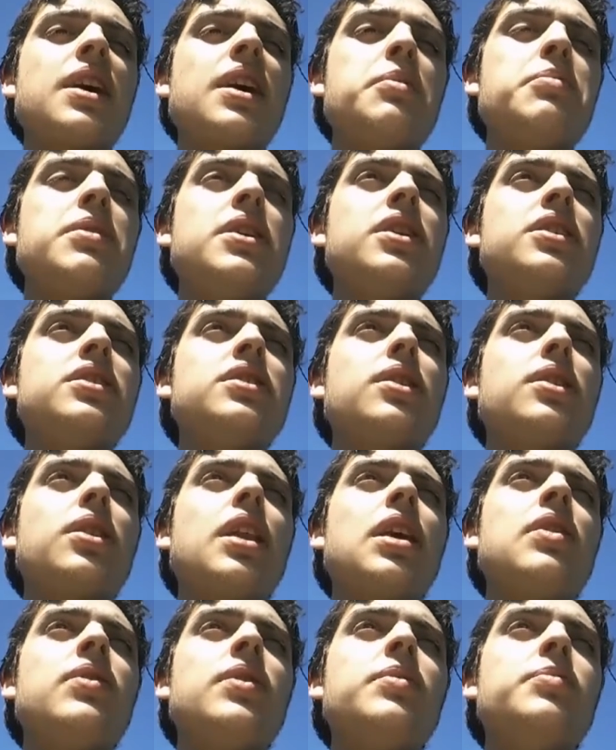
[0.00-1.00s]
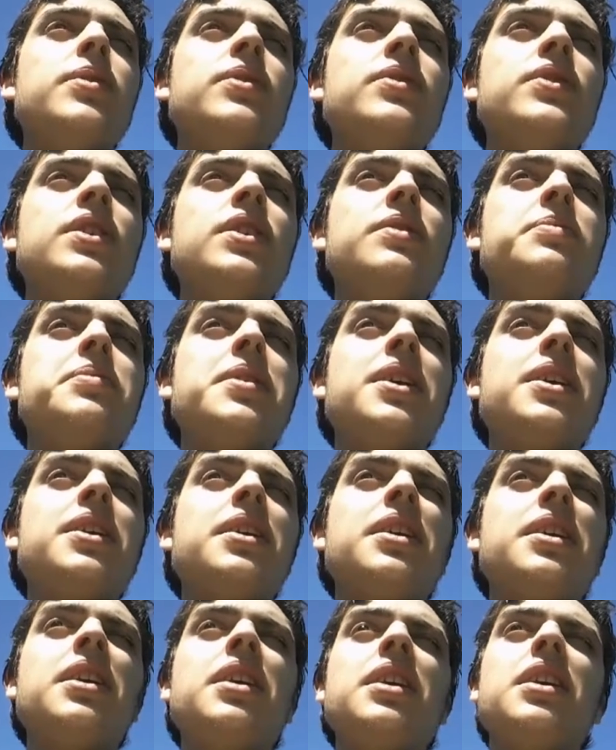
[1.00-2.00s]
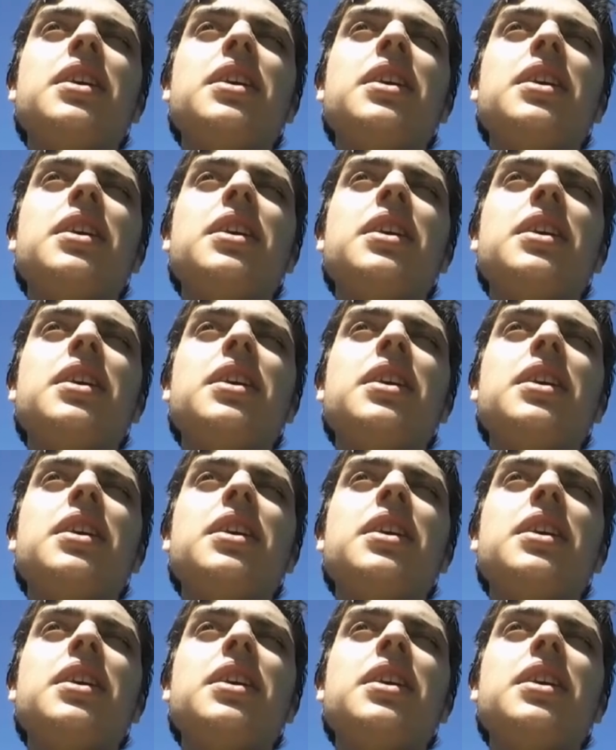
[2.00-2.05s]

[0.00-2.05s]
mean, it's a clever movie, but